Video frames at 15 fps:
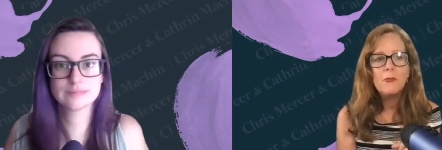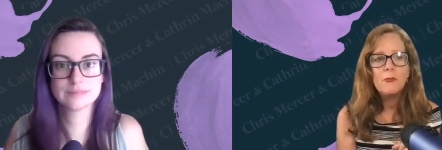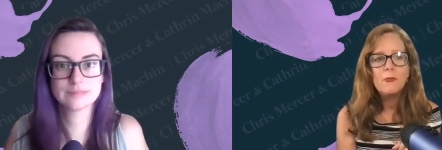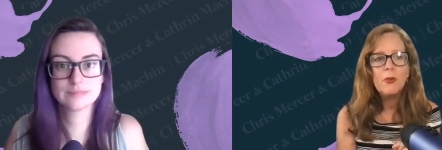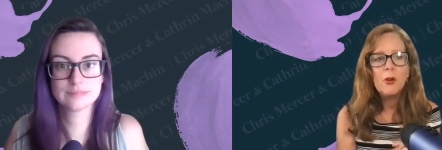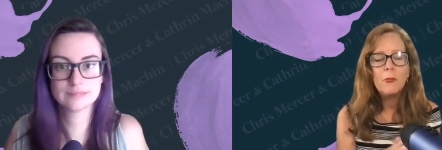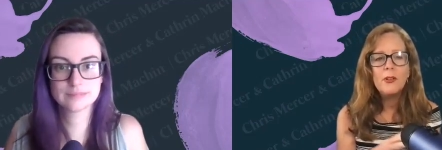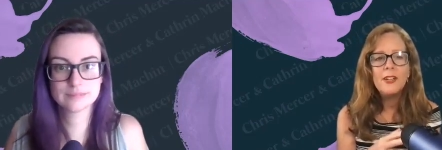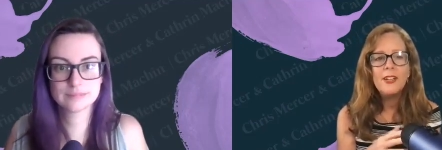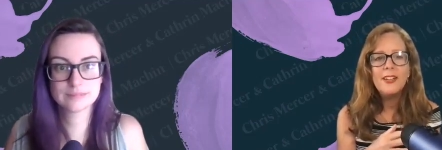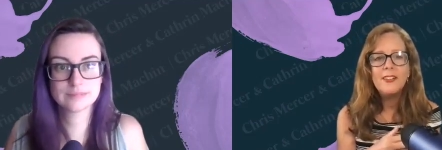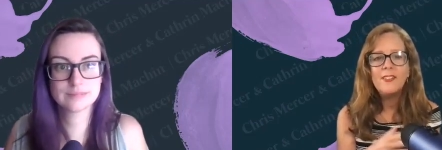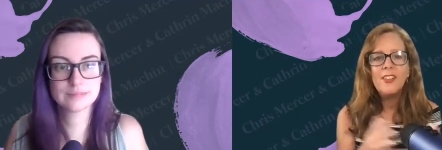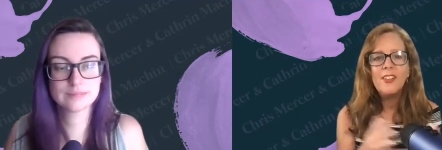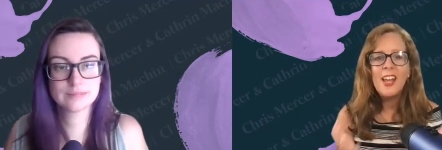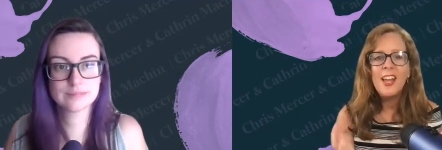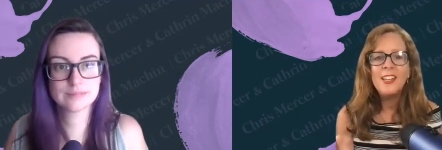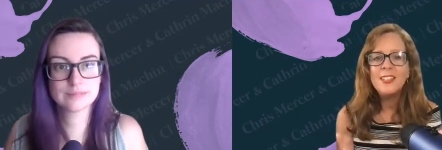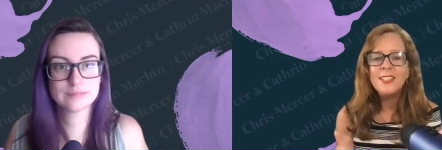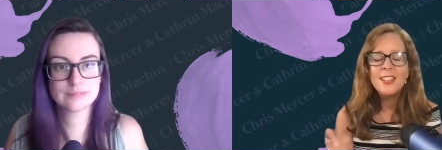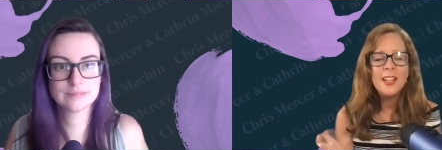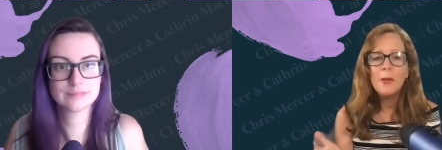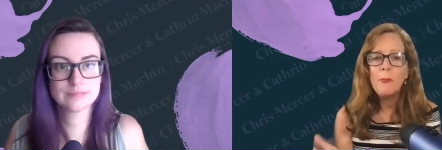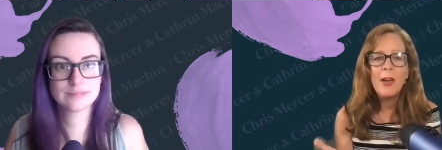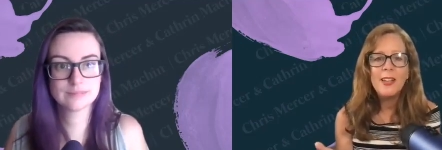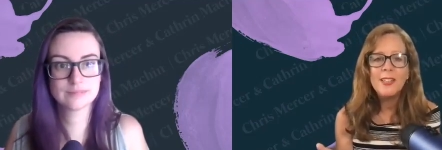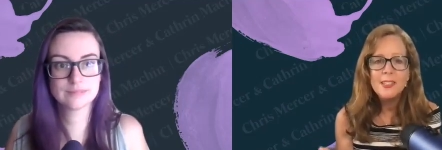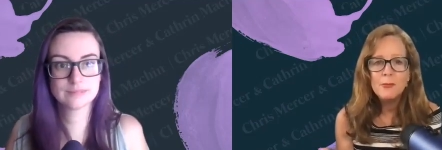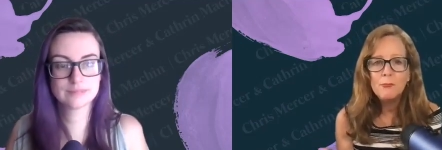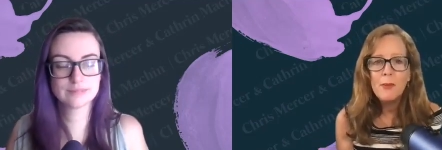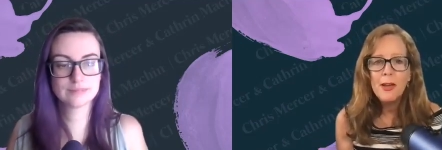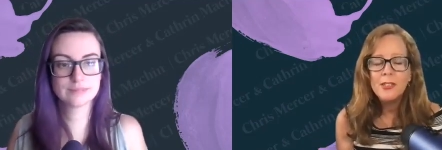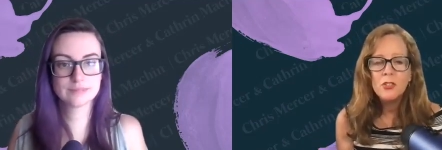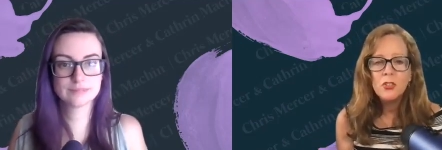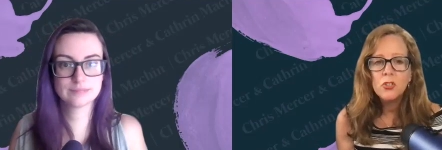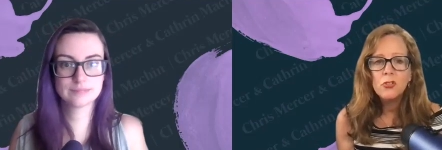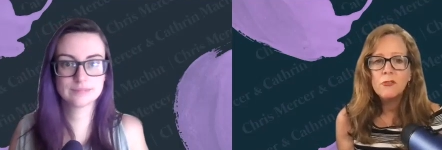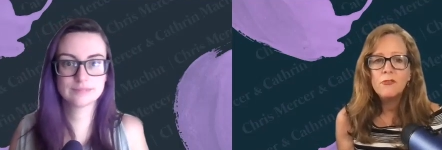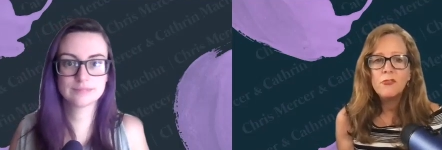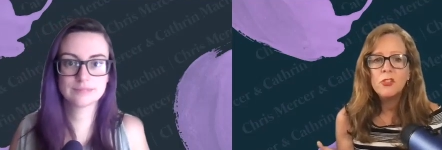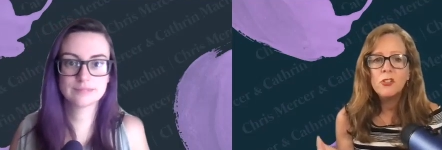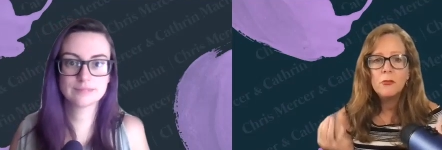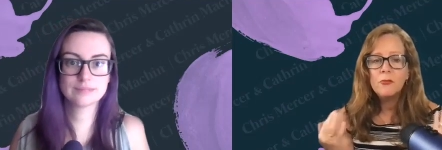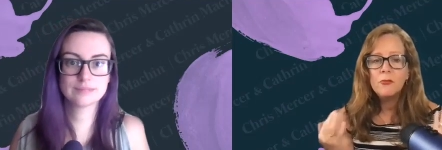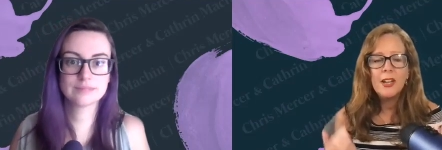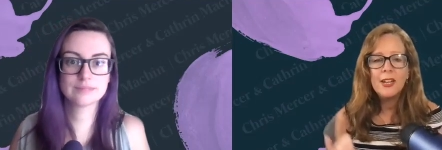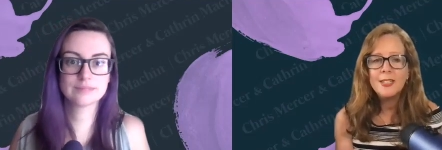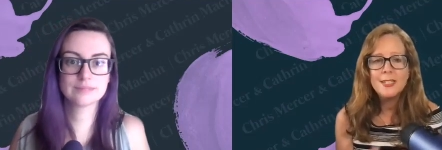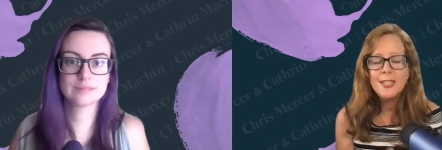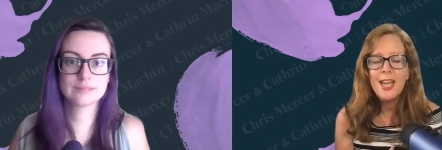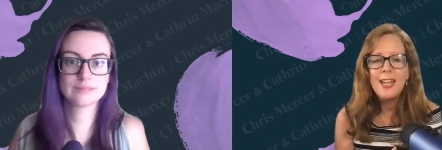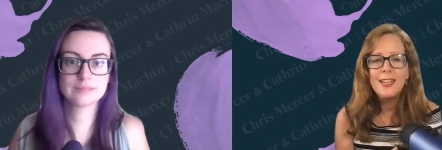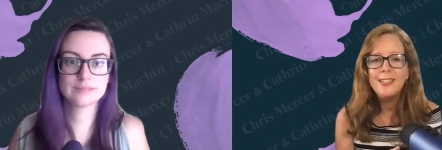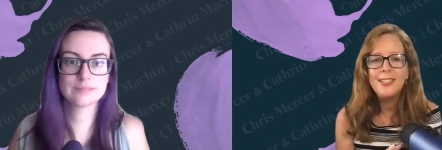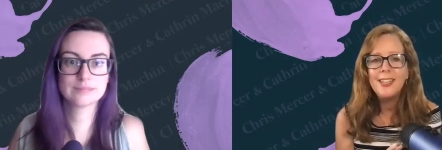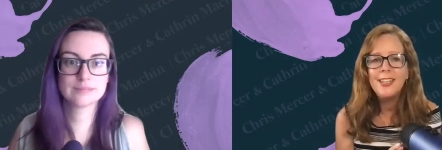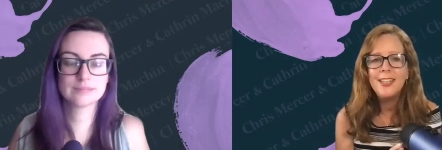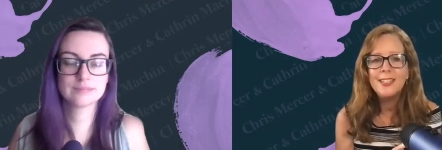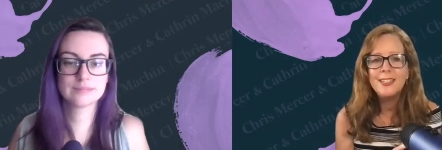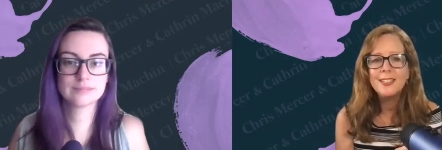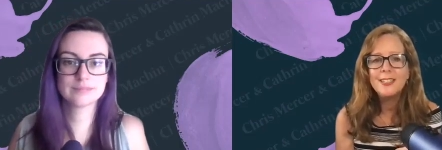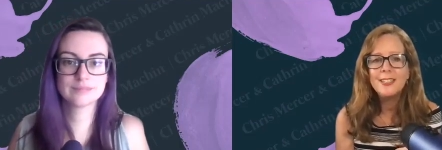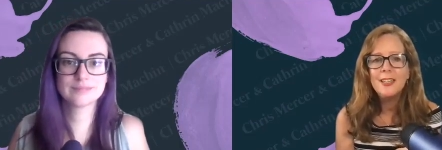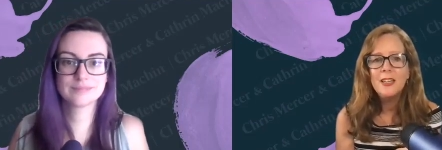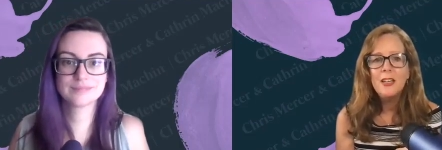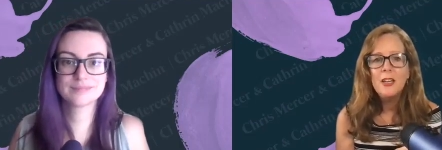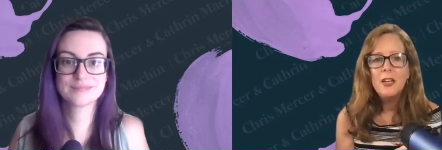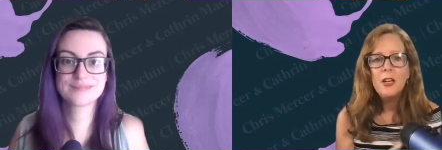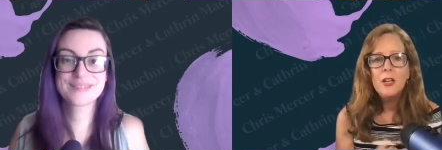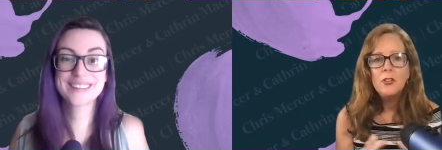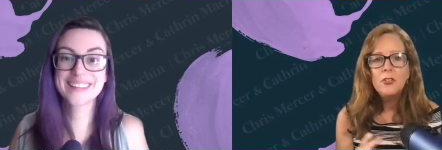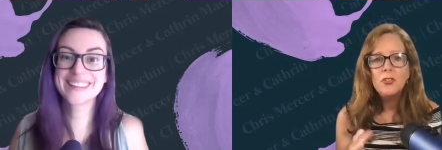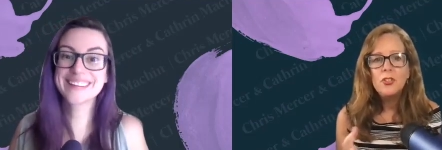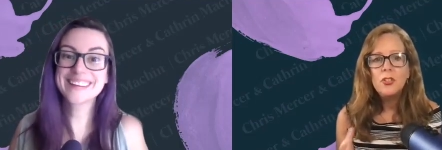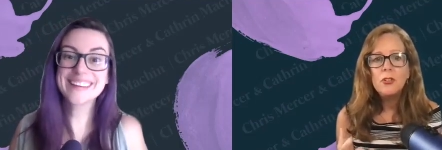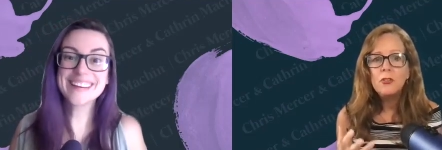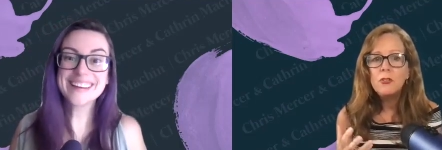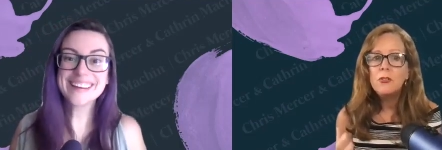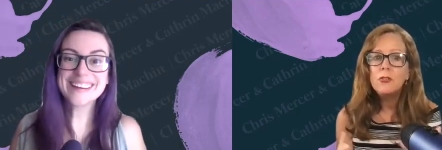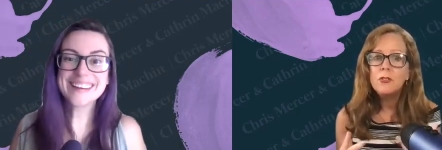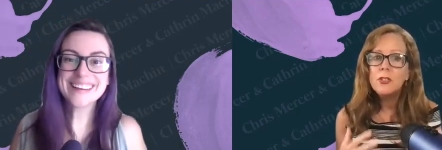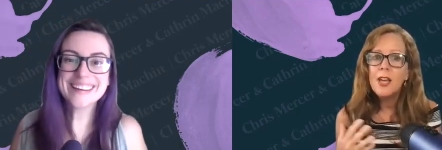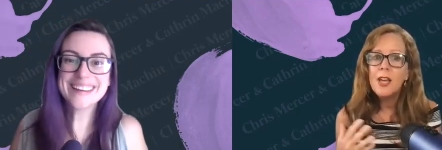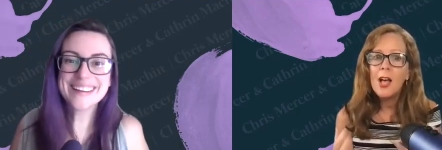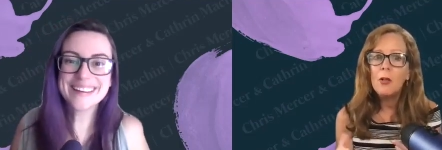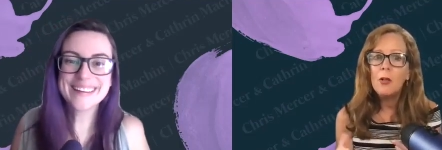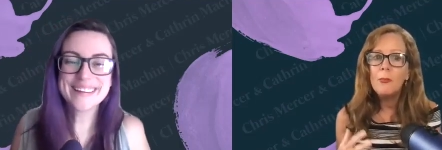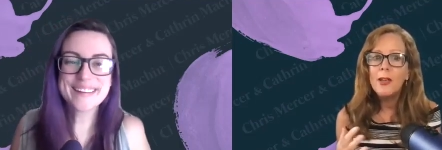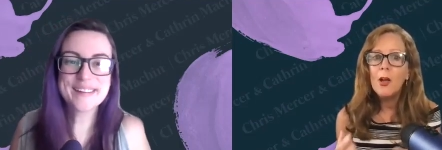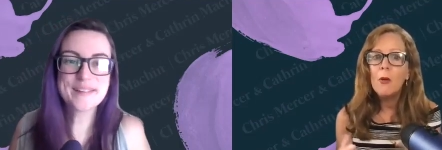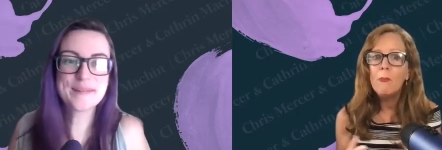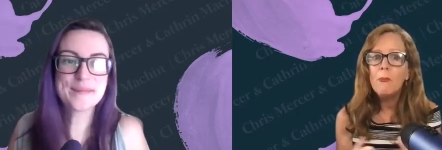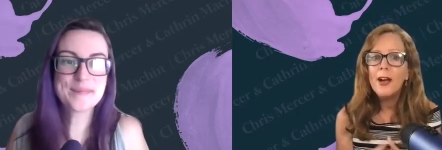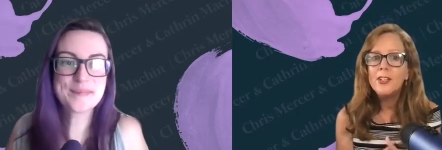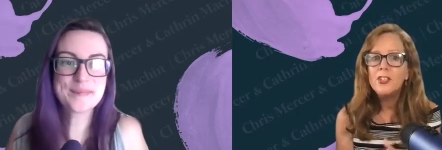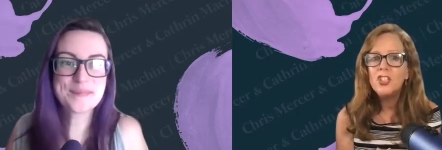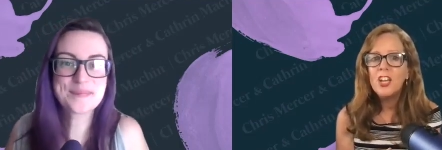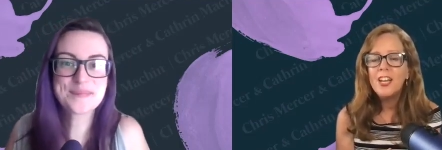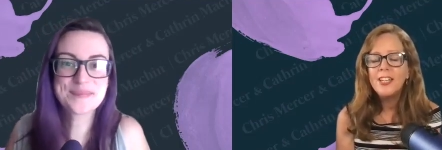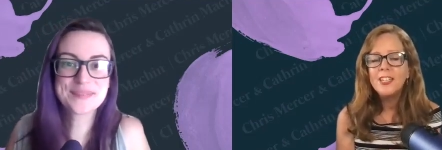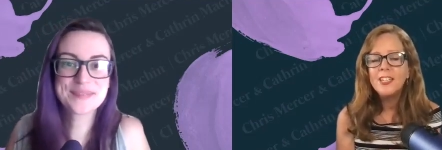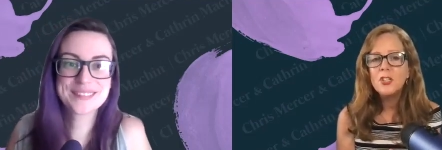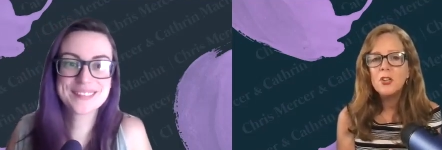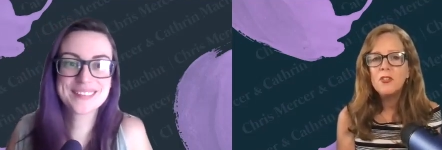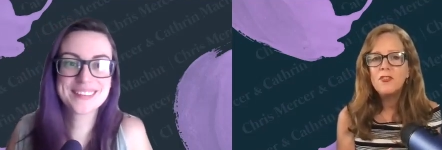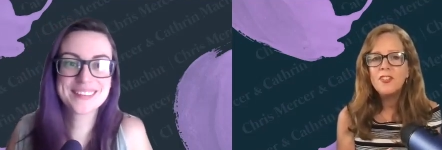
Speaker 1: probably learnings and a painting mentor for the last 10 years to to help me on my journey so if